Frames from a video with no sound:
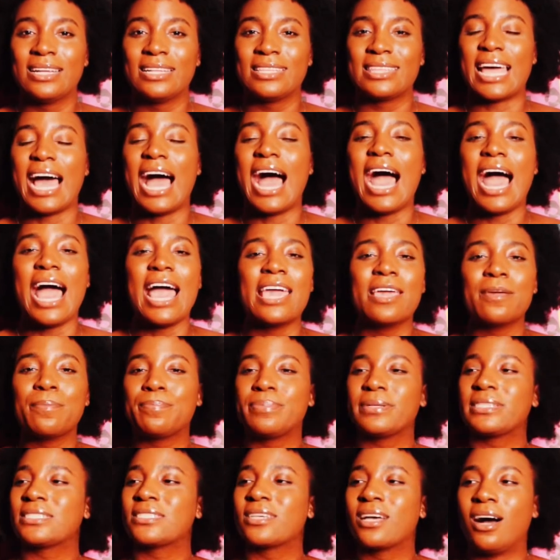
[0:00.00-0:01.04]
the
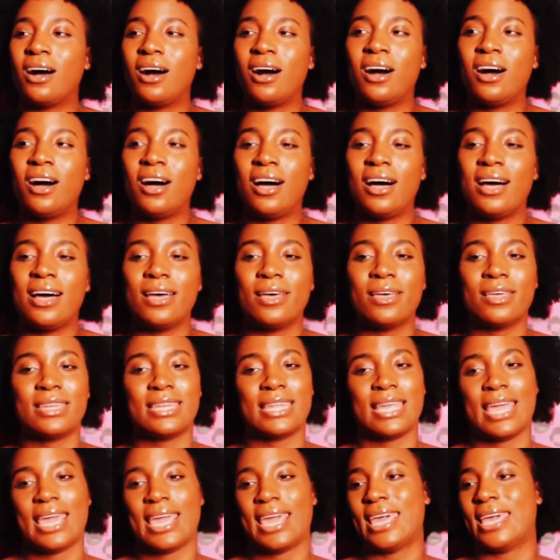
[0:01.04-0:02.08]
hype is gone
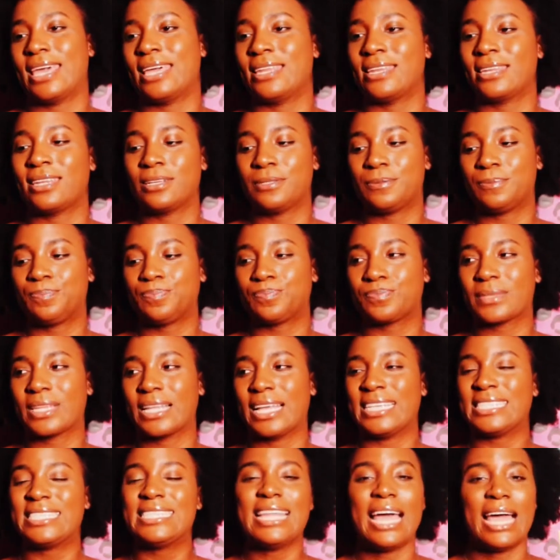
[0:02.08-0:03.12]
and
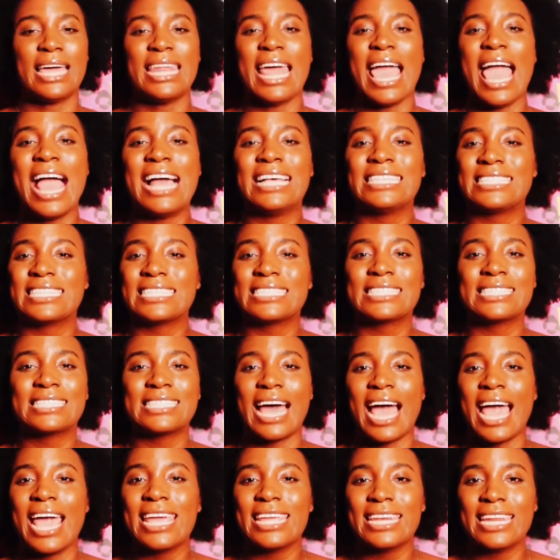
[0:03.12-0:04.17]
it's not as
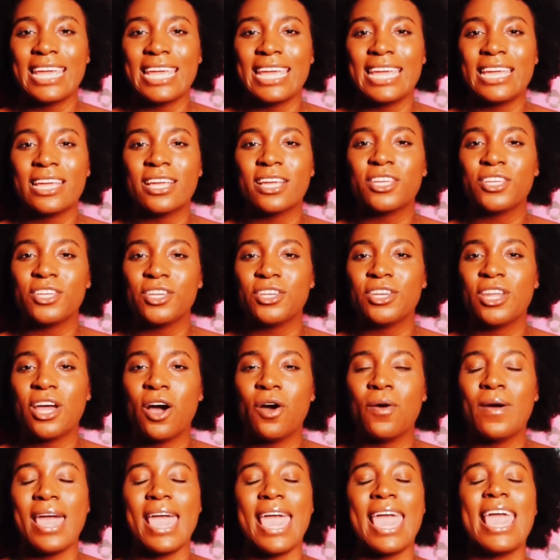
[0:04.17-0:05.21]
exciting, you
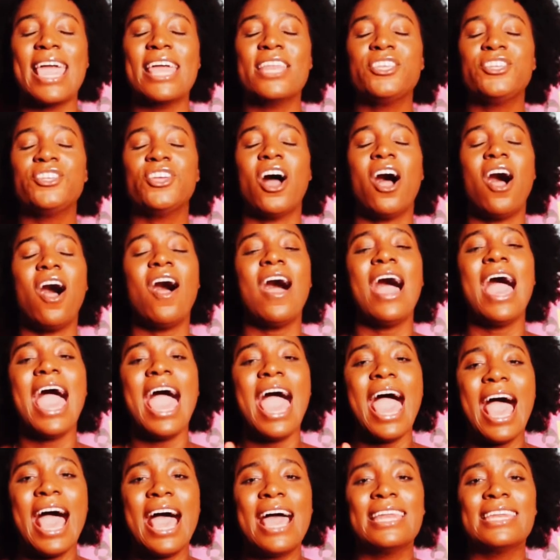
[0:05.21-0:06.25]
know. And y'all
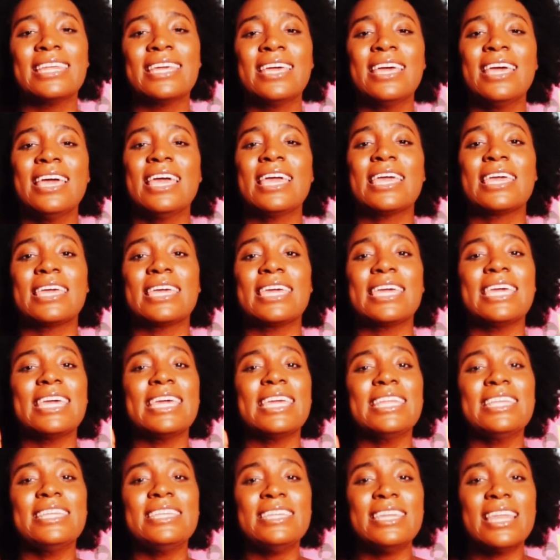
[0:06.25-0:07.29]
had
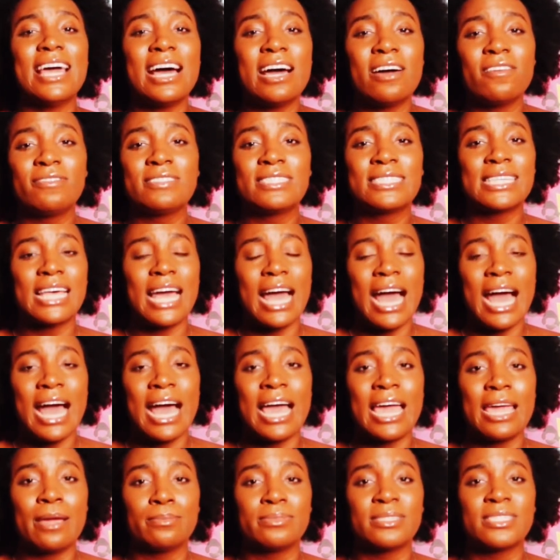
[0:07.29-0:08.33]
enough
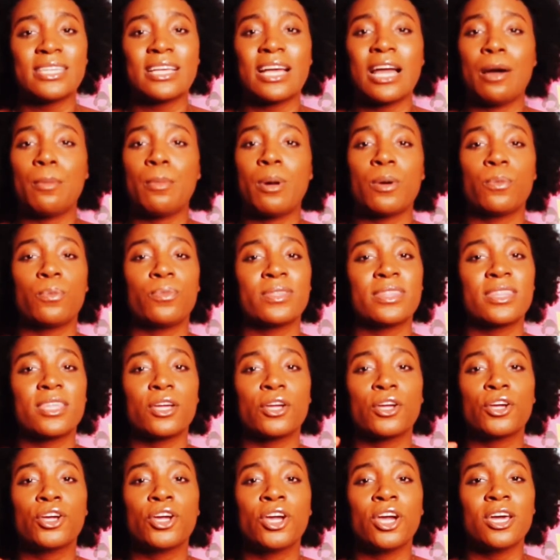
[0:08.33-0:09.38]
time to come up with a
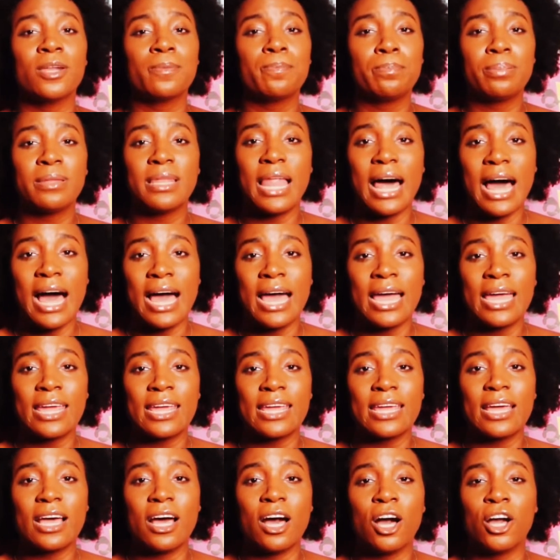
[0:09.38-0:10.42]
good plot,
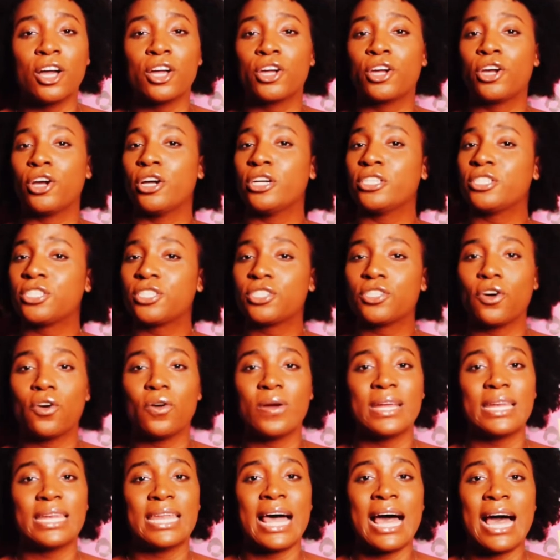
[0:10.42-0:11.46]
a good
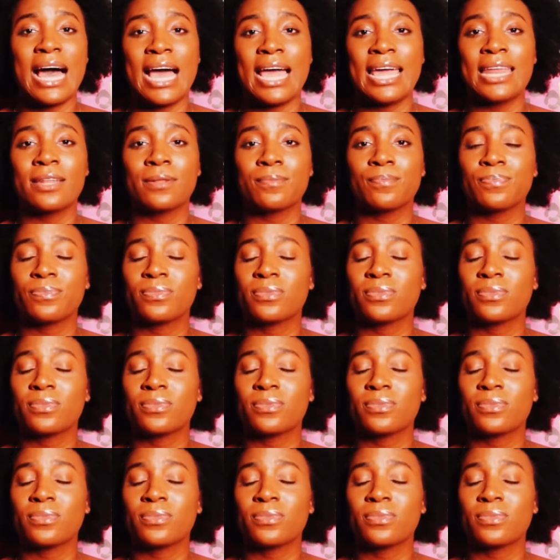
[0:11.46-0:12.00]
storyline